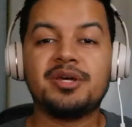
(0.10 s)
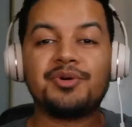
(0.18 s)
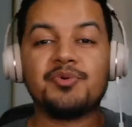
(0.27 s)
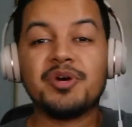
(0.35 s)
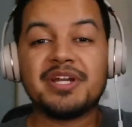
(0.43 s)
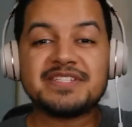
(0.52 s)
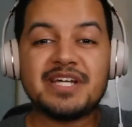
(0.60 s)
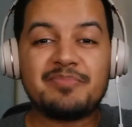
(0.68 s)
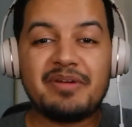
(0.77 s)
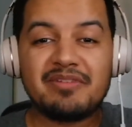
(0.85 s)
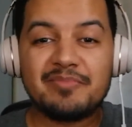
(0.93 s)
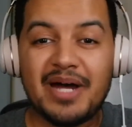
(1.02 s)
What is up,
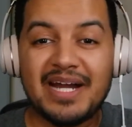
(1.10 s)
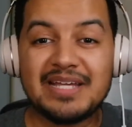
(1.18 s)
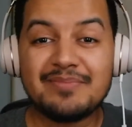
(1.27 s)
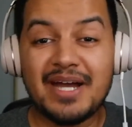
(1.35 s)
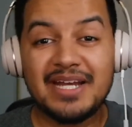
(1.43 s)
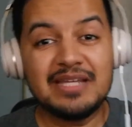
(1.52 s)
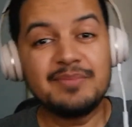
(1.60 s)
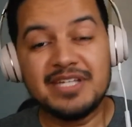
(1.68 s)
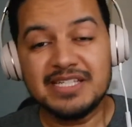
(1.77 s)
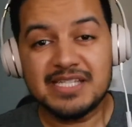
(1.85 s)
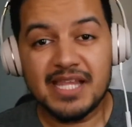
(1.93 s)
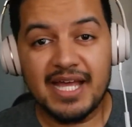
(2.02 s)
everybody? My name
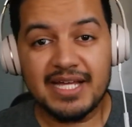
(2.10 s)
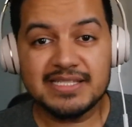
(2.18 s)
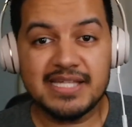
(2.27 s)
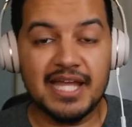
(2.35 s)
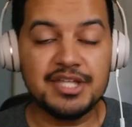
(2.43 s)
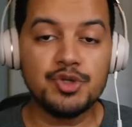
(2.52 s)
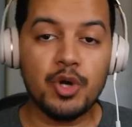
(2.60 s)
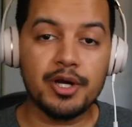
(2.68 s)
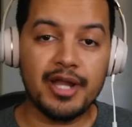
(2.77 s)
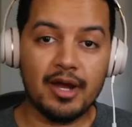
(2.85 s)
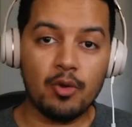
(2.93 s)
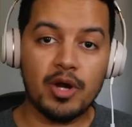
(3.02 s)
is Lex, and you are
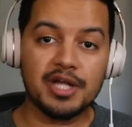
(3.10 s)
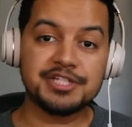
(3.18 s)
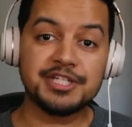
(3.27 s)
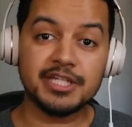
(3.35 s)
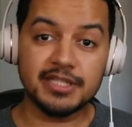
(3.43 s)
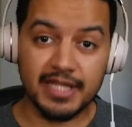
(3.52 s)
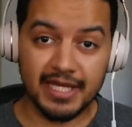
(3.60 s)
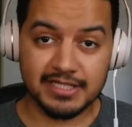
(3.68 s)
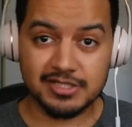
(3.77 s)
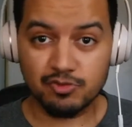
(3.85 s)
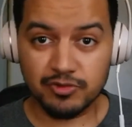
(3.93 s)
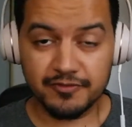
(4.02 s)
now watching
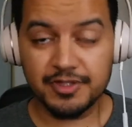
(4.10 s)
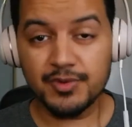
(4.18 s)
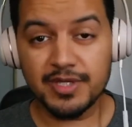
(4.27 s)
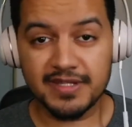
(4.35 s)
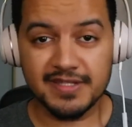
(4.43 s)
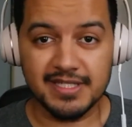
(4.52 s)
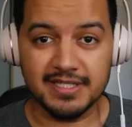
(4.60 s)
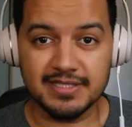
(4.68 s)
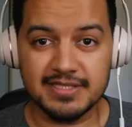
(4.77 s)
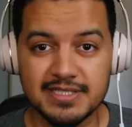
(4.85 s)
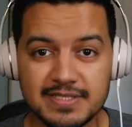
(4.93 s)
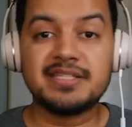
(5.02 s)
Lex Reviewing
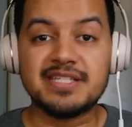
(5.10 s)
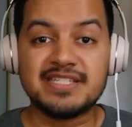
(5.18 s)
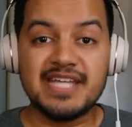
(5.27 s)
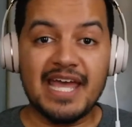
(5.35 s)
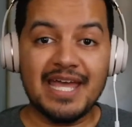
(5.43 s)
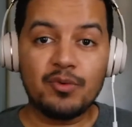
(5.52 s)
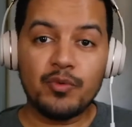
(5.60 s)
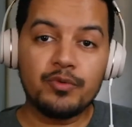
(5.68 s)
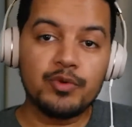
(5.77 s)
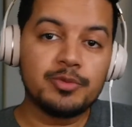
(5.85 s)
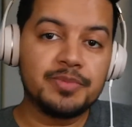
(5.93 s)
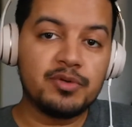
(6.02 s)
Things. Today, we
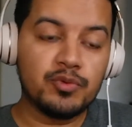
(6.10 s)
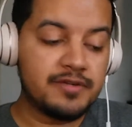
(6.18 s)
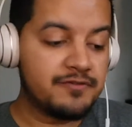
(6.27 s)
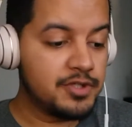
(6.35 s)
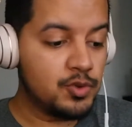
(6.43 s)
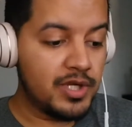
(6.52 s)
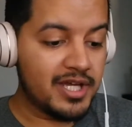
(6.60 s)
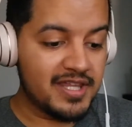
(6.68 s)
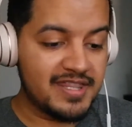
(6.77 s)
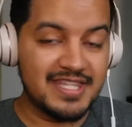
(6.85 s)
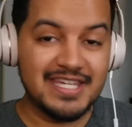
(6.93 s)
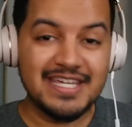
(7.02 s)
will be reviewing
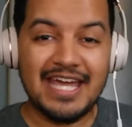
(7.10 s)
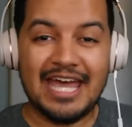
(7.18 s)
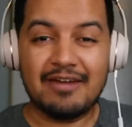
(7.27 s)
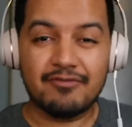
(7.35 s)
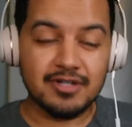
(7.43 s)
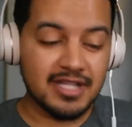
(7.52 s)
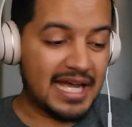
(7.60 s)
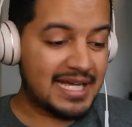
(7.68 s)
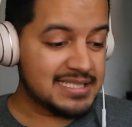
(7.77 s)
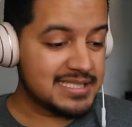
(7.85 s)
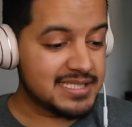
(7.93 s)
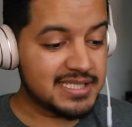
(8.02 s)
the
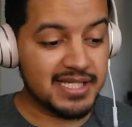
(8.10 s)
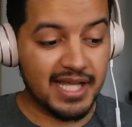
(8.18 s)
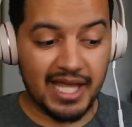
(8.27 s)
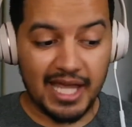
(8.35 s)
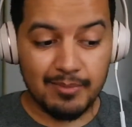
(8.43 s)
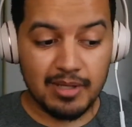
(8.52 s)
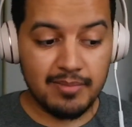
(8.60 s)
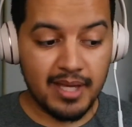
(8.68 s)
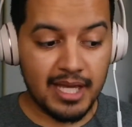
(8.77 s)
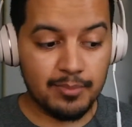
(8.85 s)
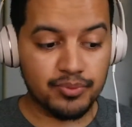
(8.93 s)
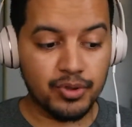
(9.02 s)
Everlast
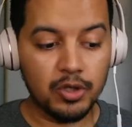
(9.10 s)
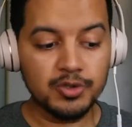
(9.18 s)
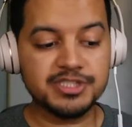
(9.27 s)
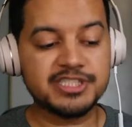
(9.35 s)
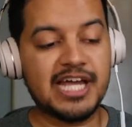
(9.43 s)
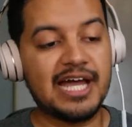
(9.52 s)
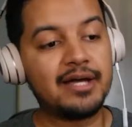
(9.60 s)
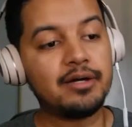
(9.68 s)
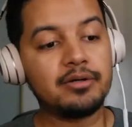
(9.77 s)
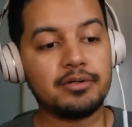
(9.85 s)
MMA Pro Style